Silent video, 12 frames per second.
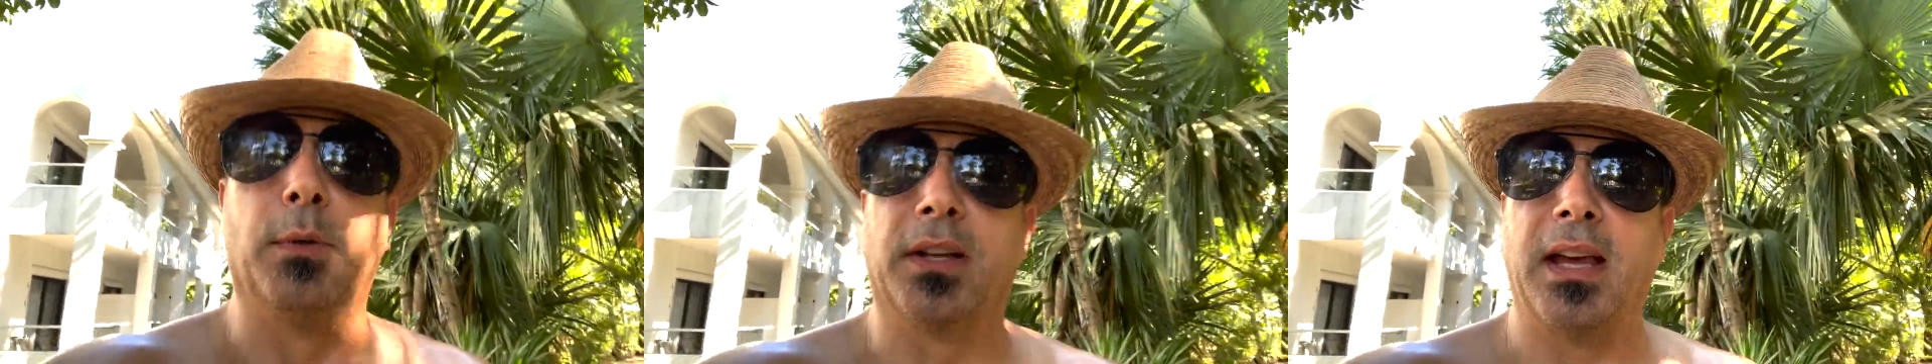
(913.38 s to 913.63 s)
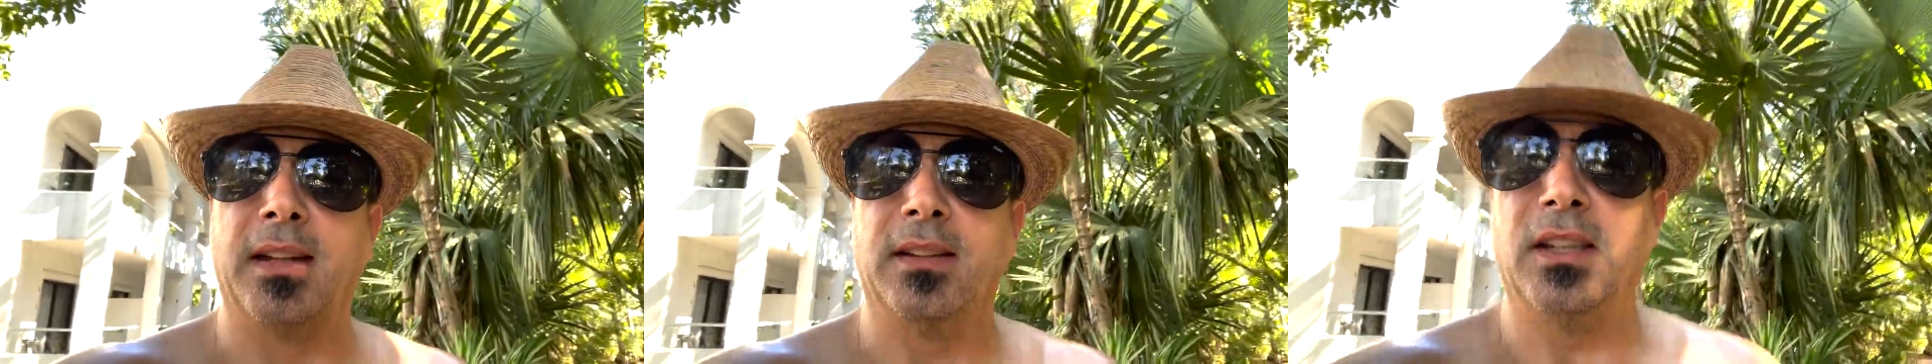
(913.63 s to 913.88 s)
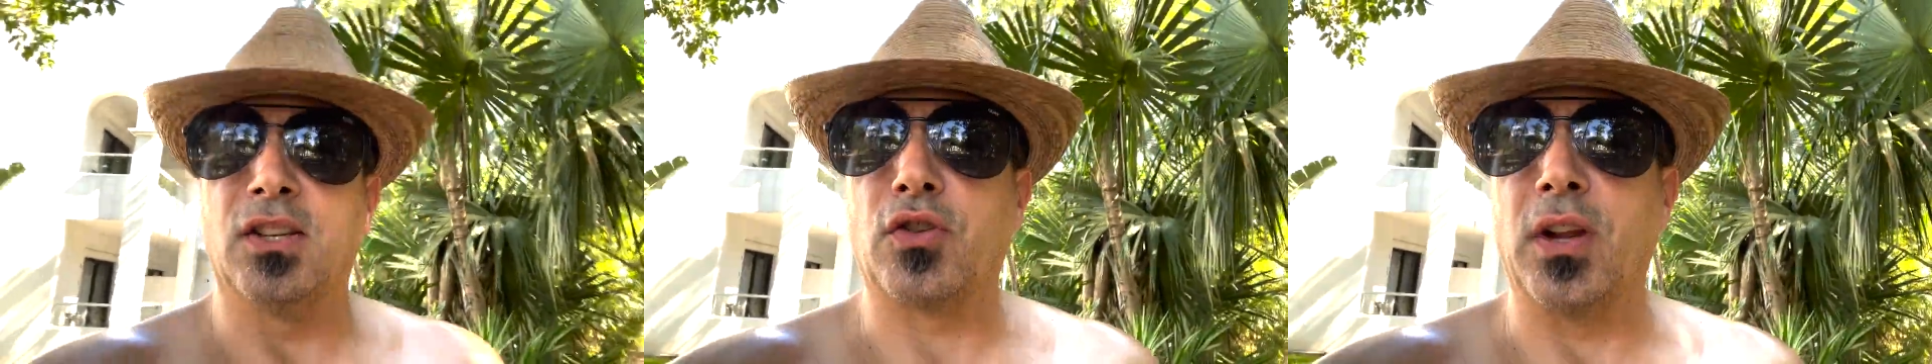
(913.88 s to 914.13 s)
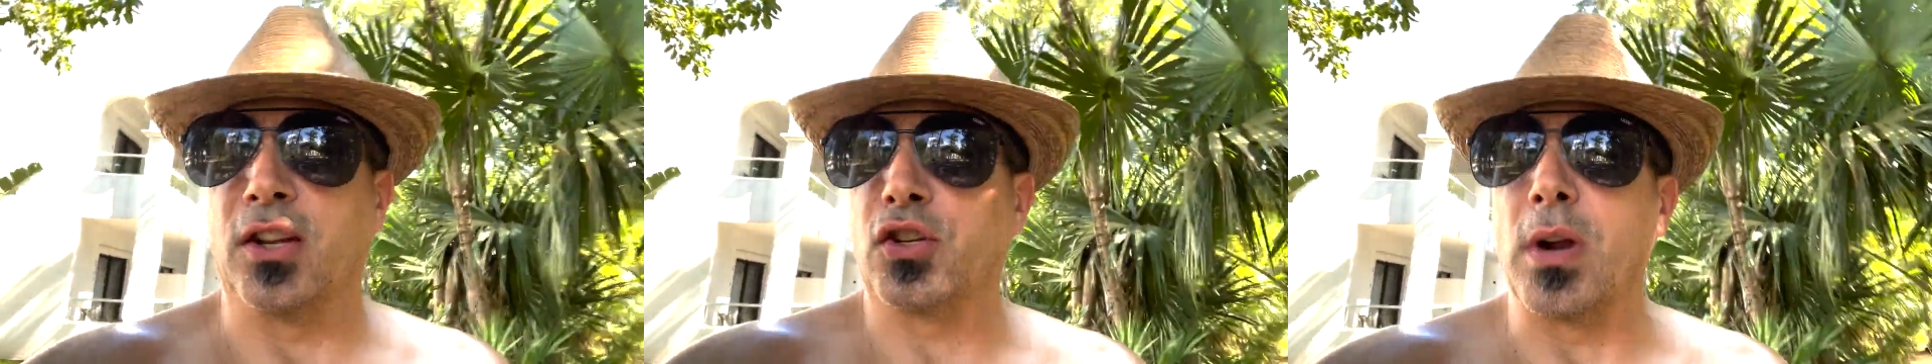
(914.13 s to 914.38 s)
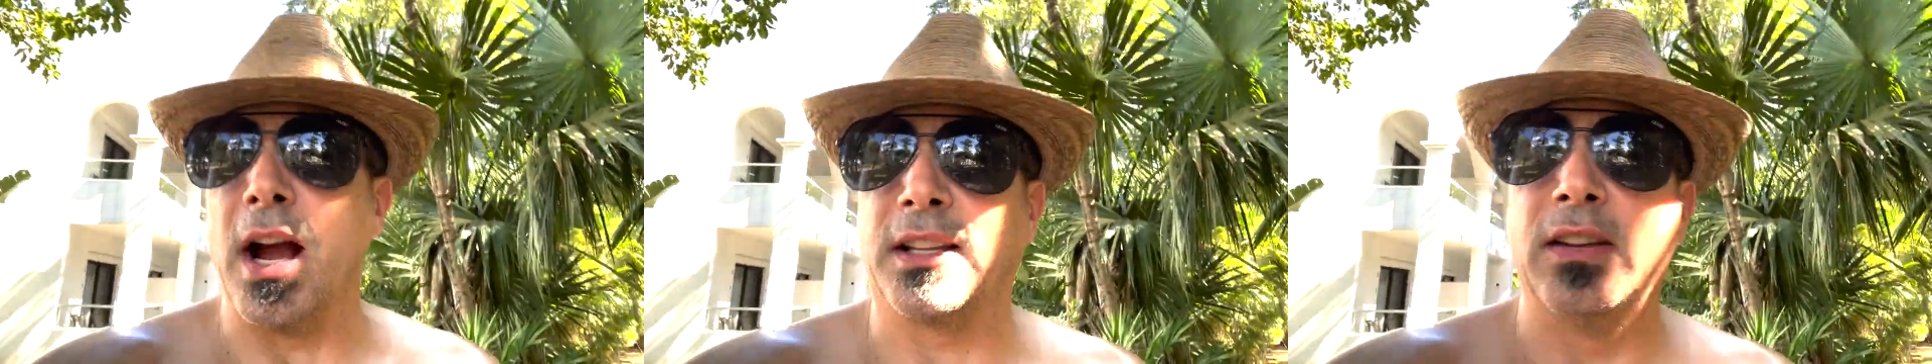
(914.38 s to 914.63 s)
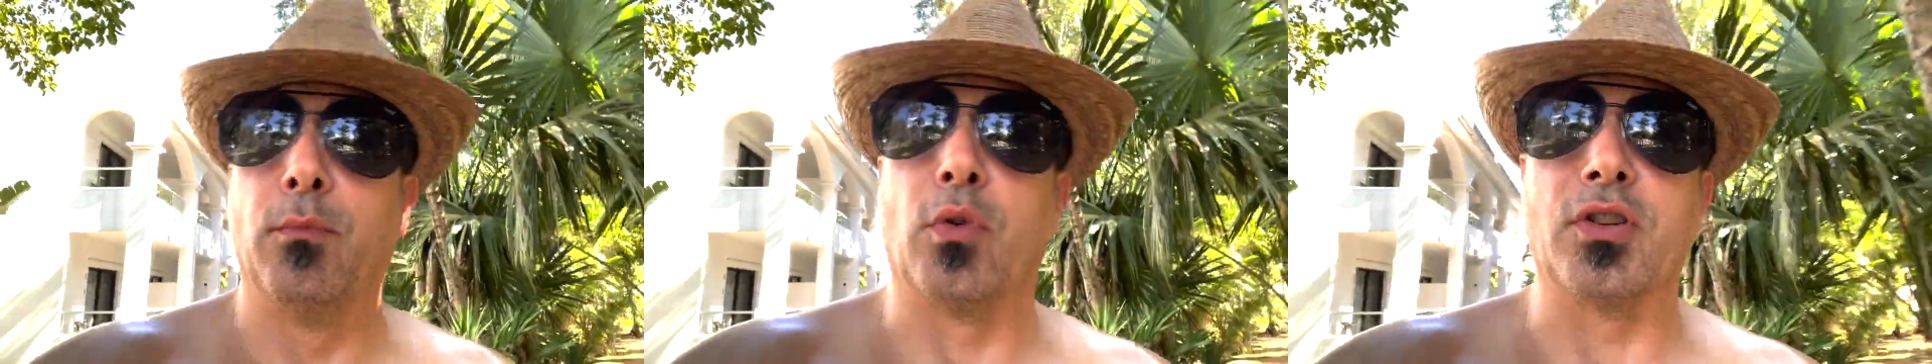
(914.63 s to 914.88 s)
to get extract
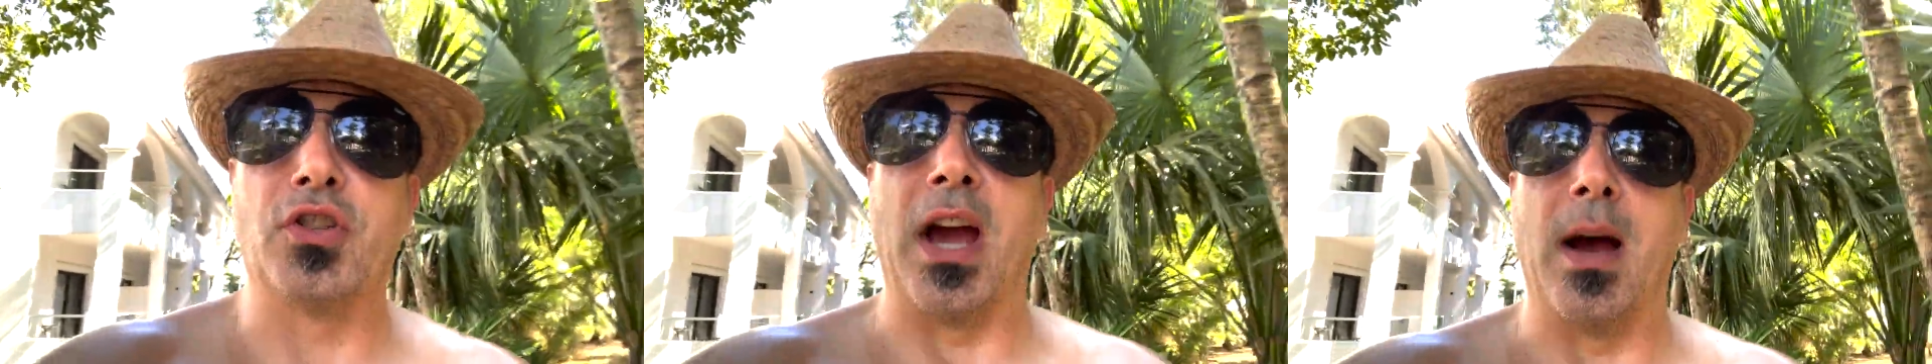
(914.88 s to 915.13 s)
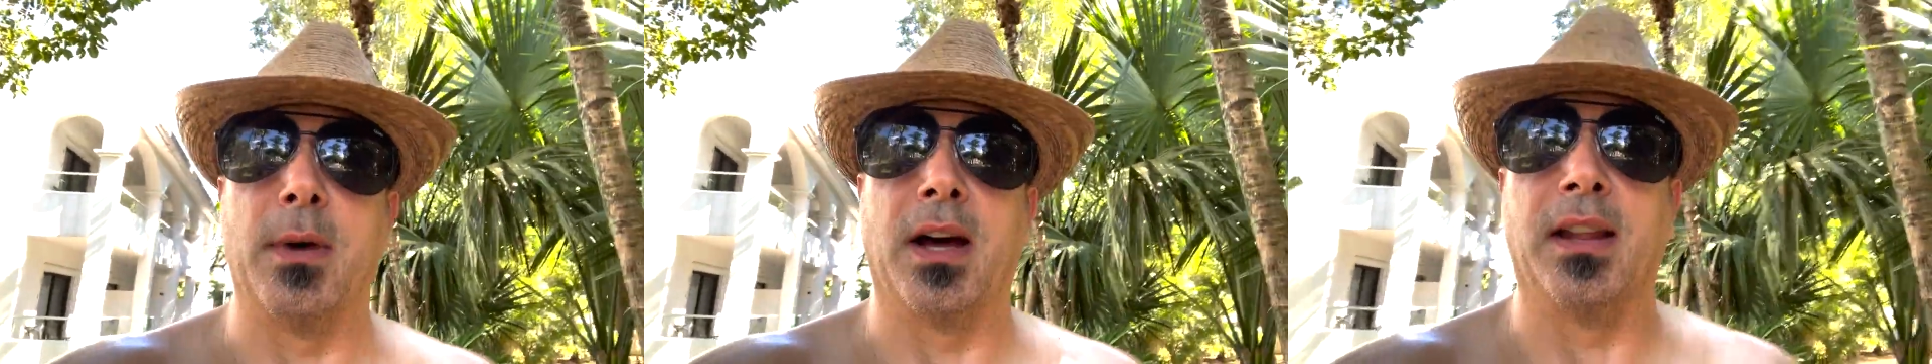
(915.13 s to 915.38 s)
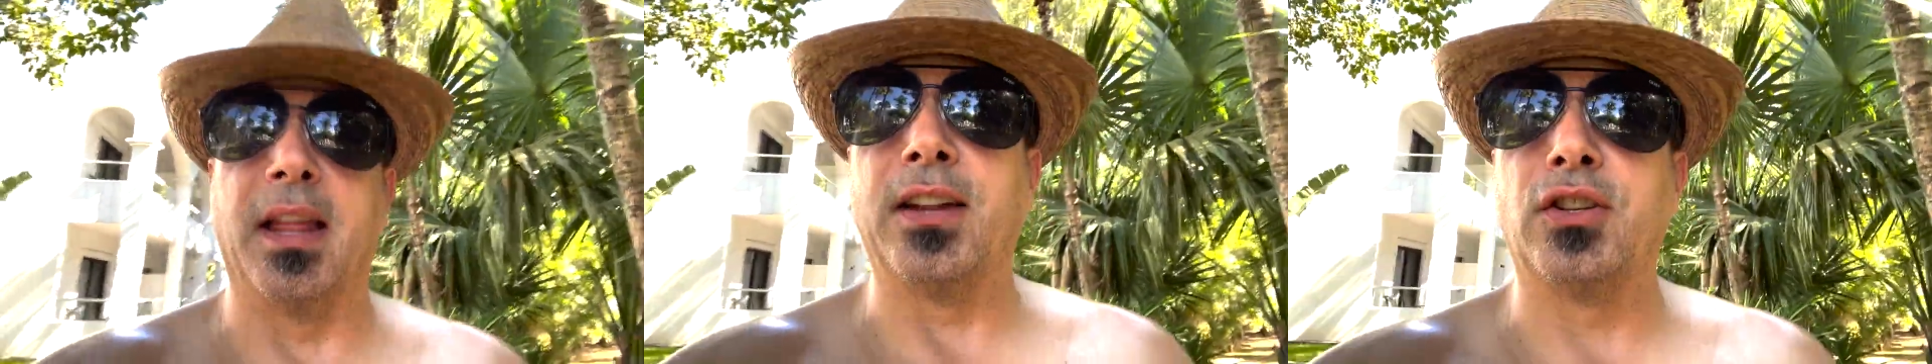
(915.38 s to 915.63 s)
even more jam out of that